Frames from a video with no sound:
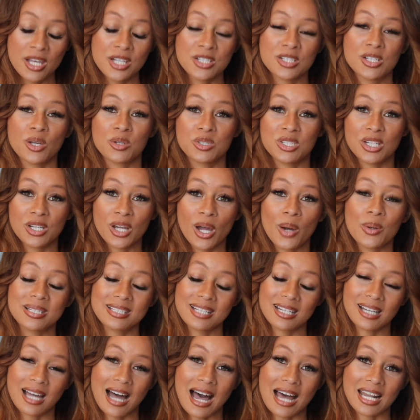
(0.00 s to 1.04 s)
So she goes
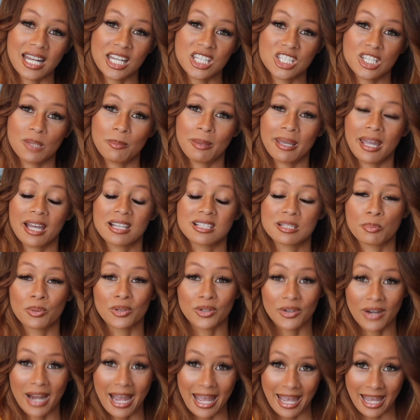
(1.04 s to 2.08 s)
to God and she begins
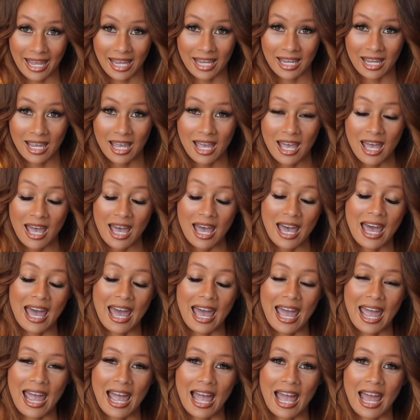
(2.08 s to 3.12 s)
praying,
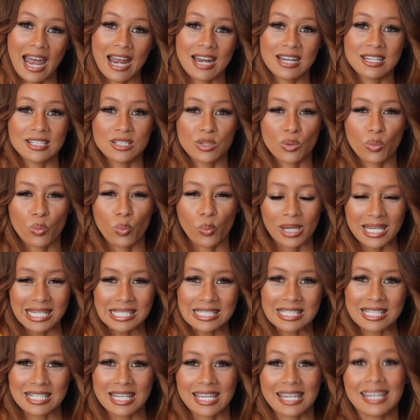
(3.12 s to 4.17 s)
and we
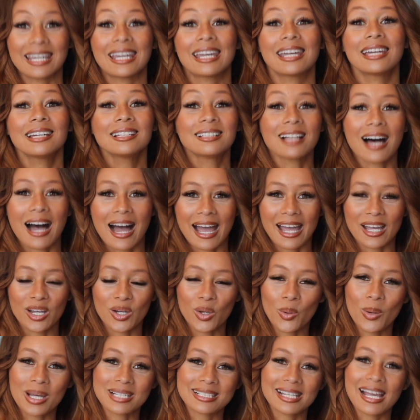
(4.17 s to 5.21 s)
see Eli,
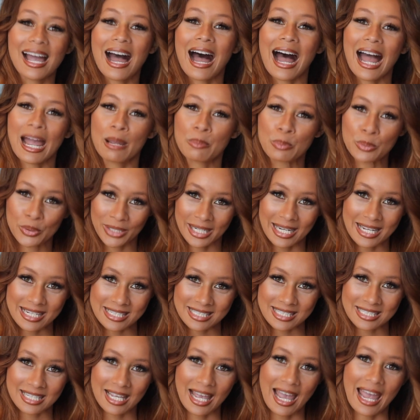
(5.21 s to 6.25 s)
who is a high
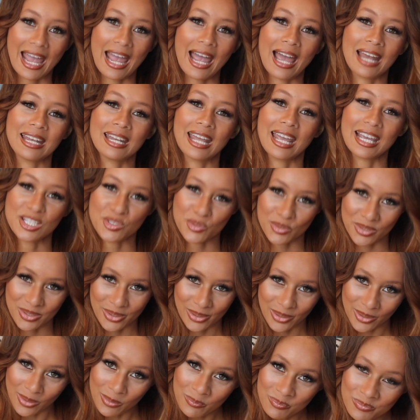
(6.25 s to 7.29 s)
priest in
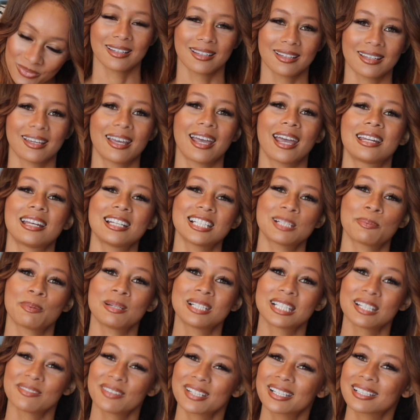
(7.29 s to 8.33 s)
Israel, and it
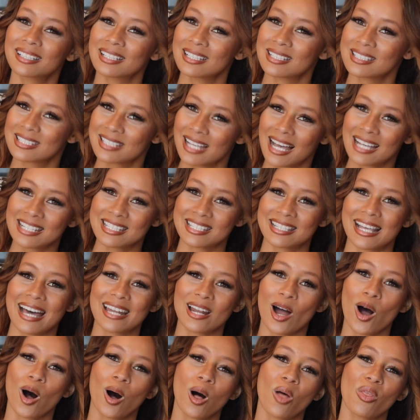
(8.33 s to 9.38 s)
specifically says
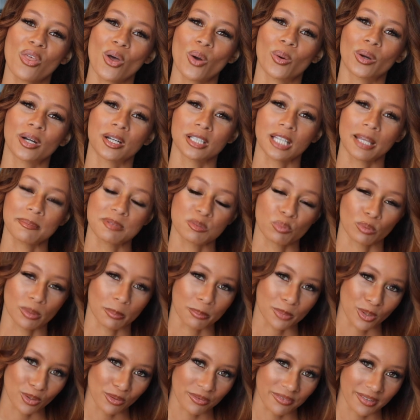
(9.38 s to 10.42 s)
that although her lips were
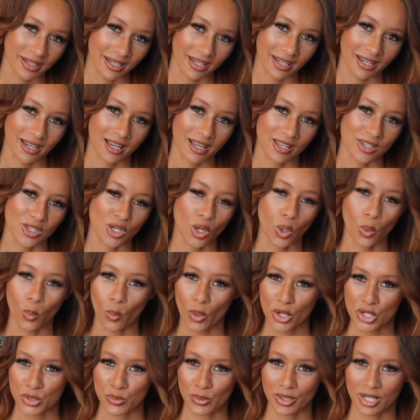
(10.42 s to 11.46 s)
moving, no
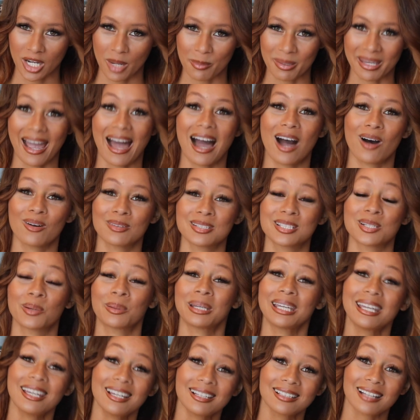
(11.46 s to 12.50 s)
words were coming out. So
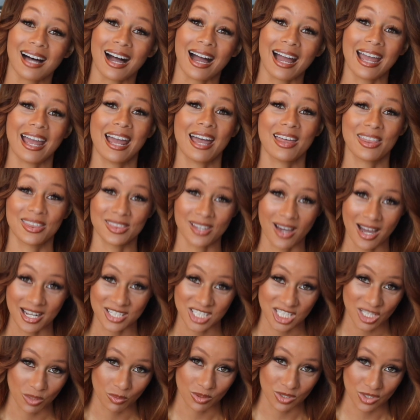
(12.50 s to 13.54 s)
Eli thought
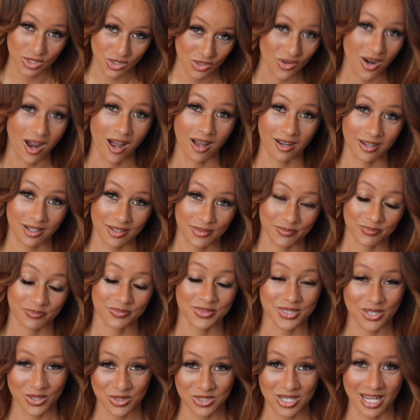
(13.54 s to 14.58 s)
she was drunk.
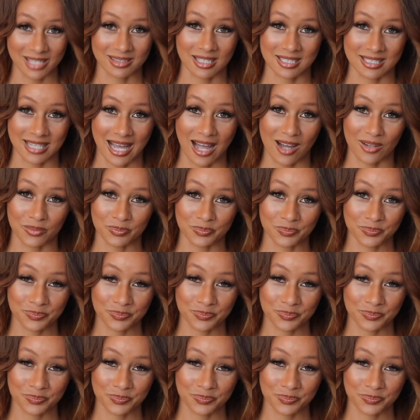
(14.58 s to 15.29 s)
So check this out.